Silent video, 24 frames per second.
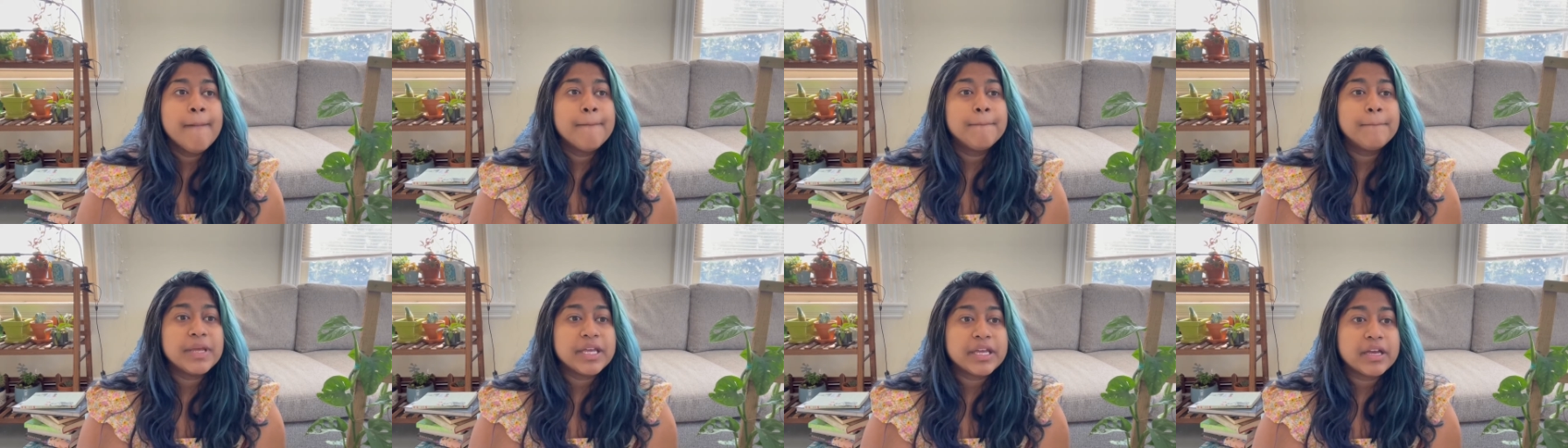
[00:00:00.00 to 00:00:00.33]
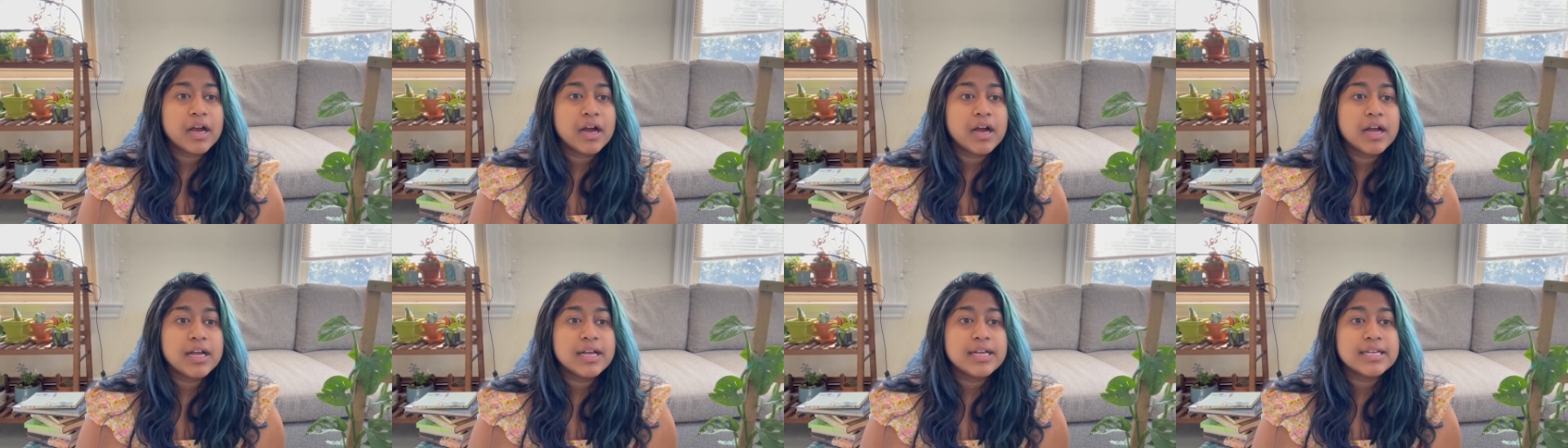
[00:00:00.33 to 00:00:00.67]

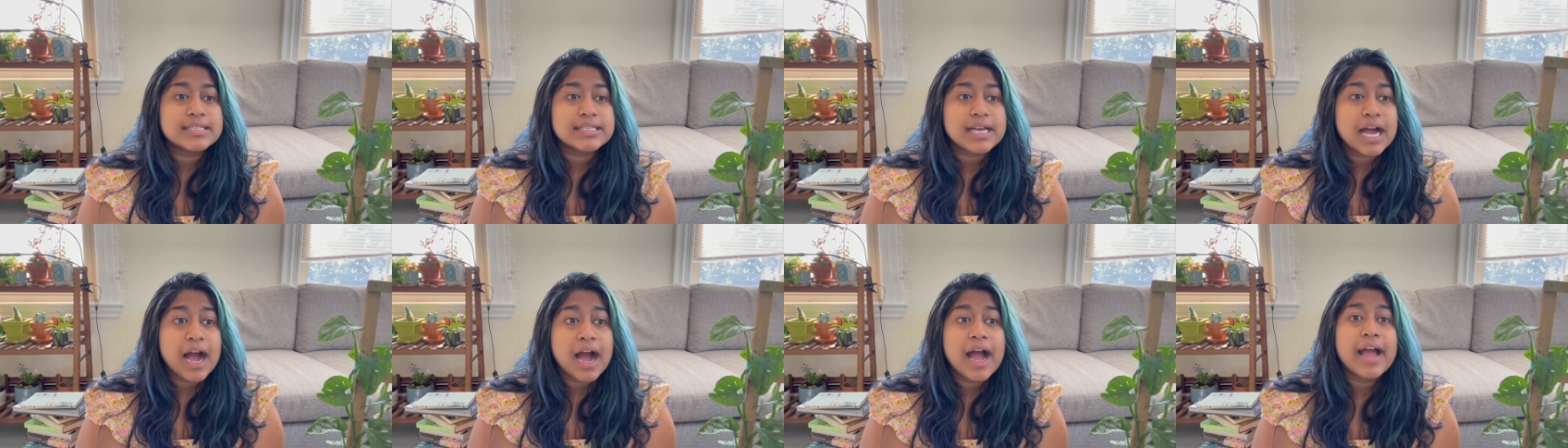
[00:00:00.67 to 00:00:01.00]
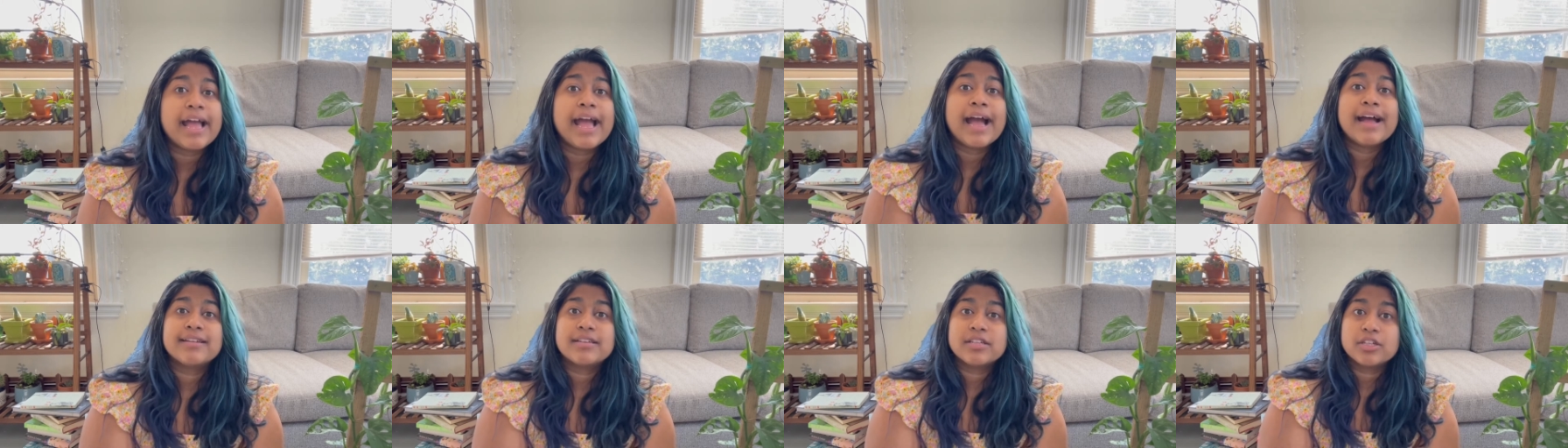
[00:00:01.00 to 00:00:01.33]
because I
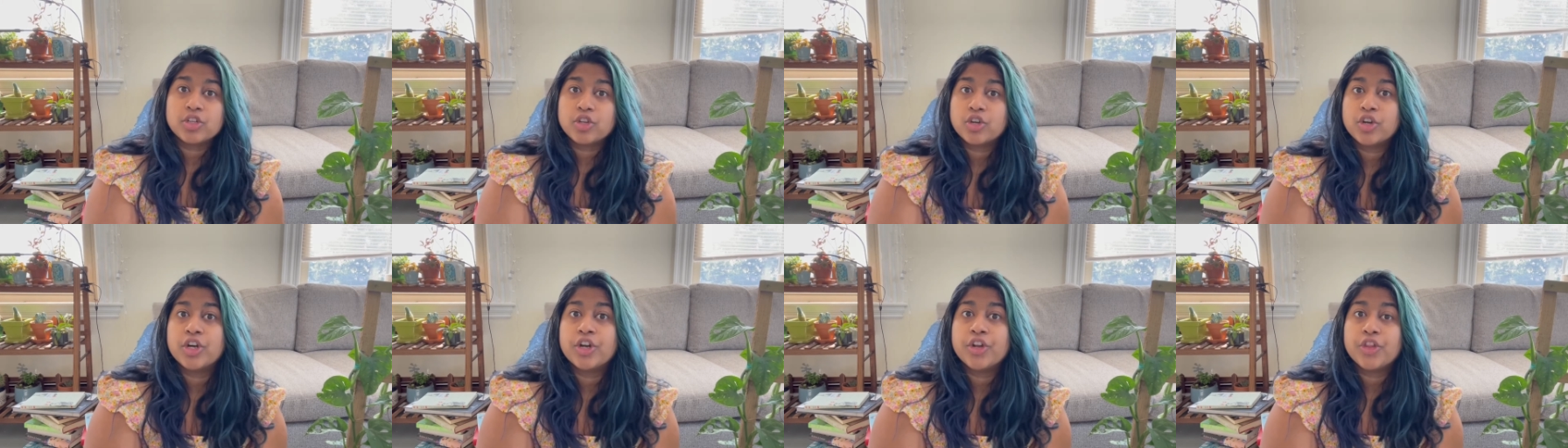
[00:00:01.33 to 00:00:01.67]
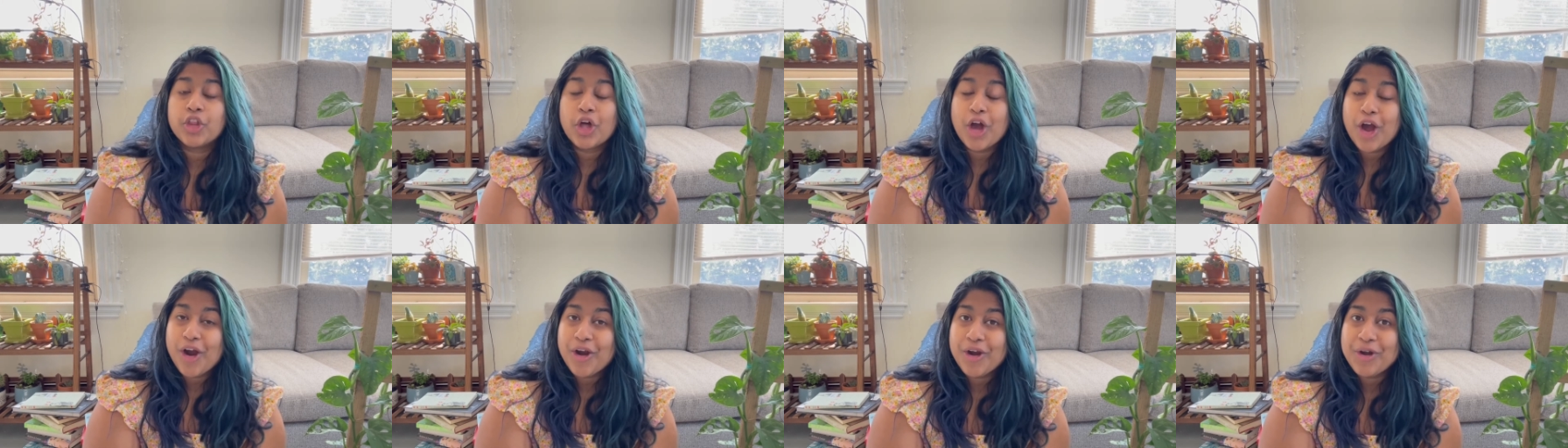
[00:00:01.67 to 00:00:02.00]
had to learn
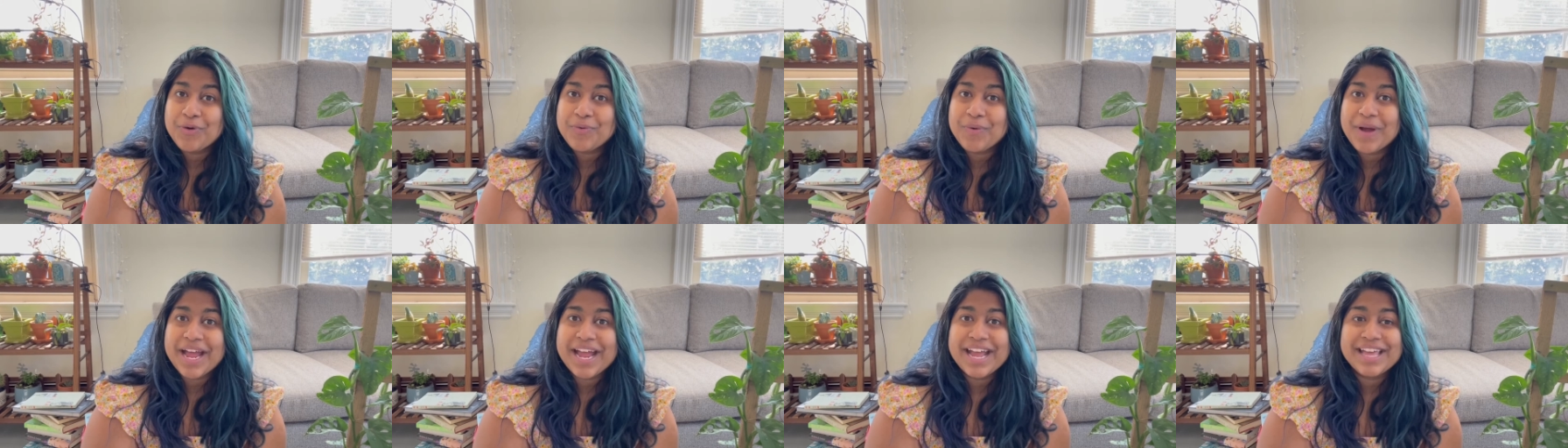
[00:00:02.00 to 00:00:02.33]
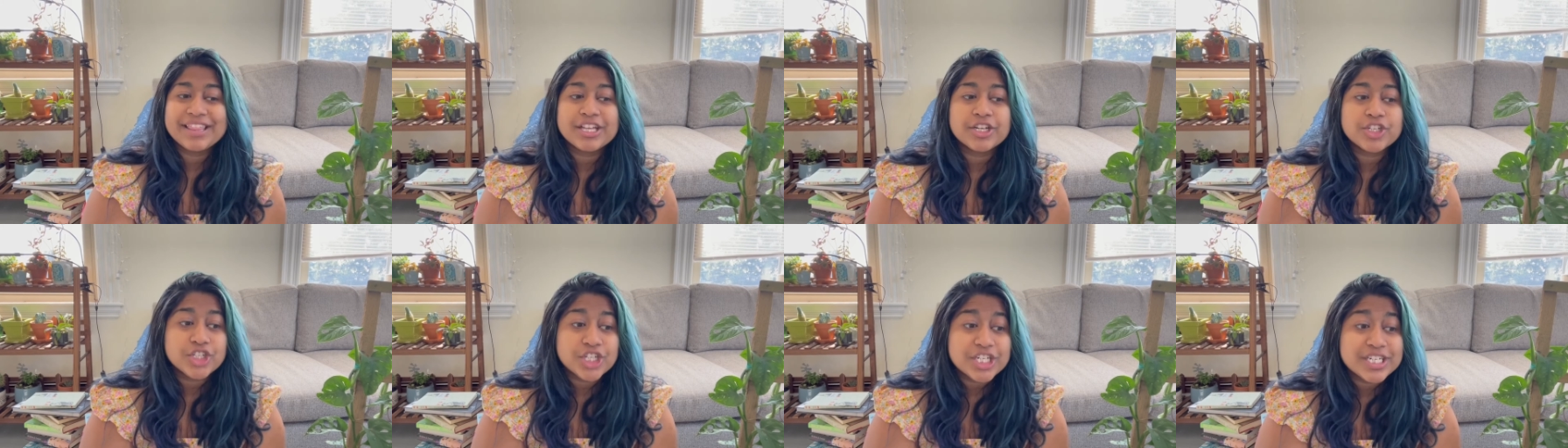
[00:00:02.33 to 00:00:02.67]
the hard way
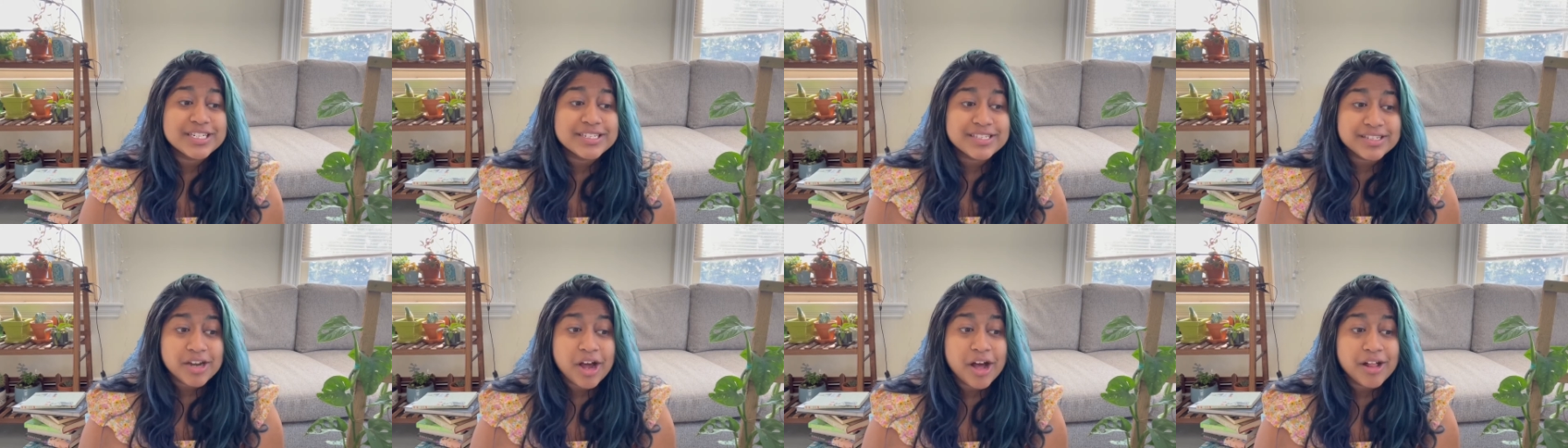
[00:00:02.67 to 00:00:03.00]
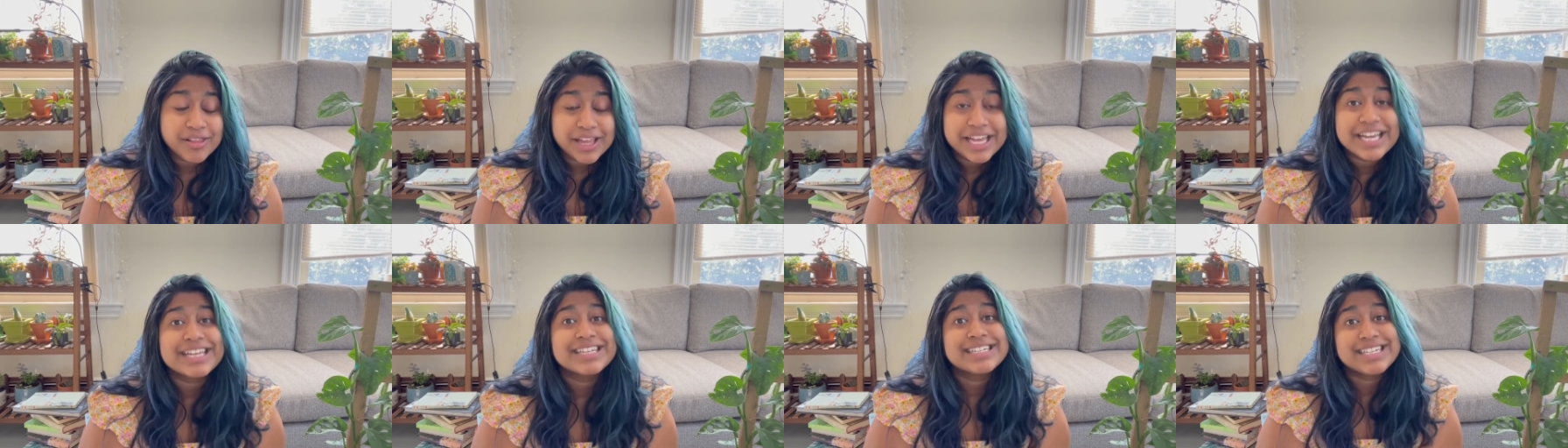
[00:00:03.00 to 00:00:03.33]
that she does not like